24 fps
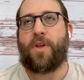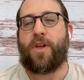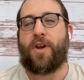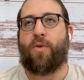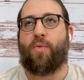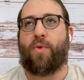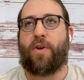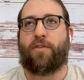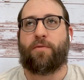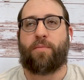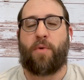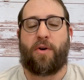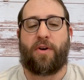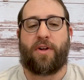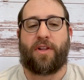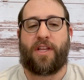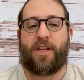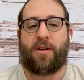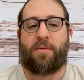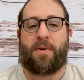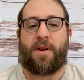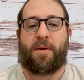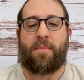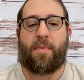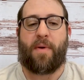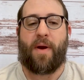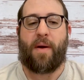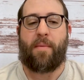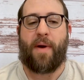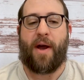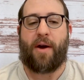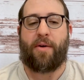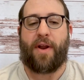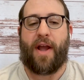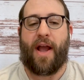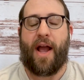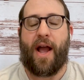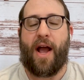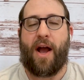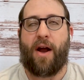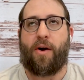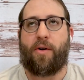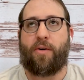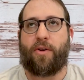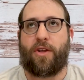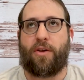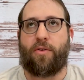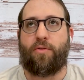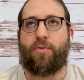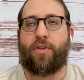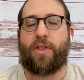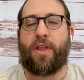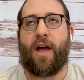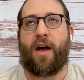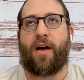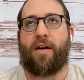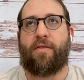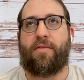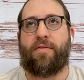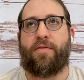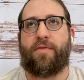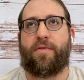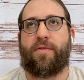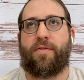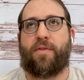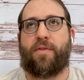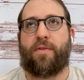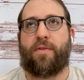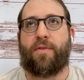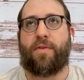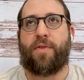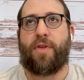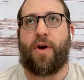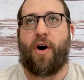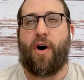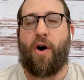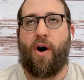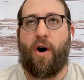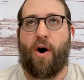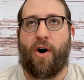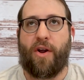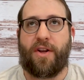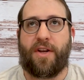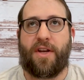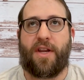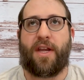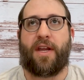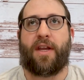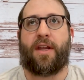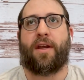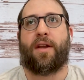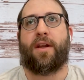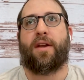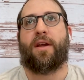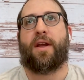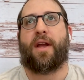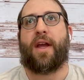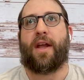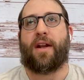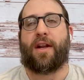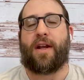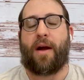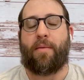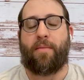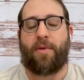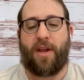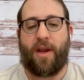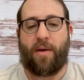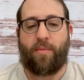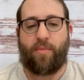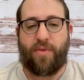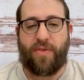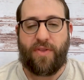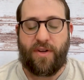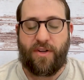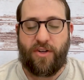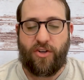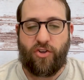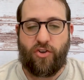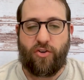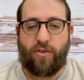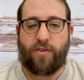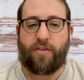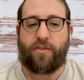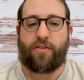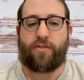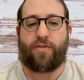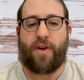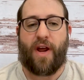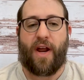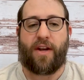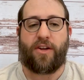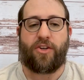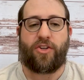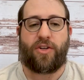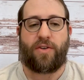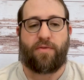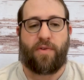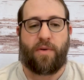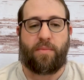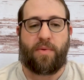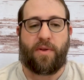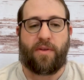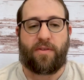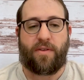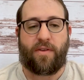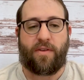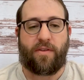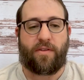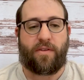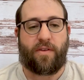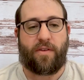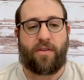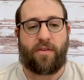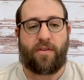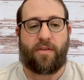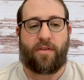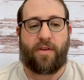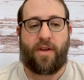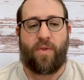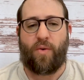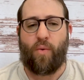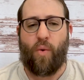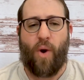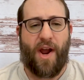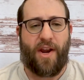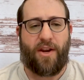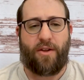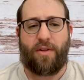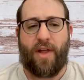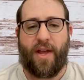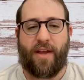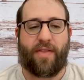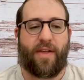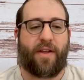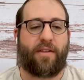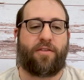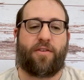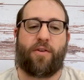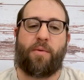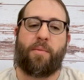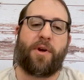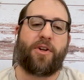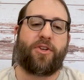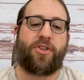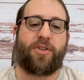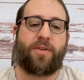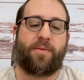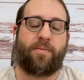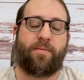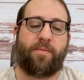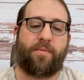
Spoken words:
We spoke a little bit about how you love the auditing and coming up with the digital strategy for businesses. Why do you like that so much?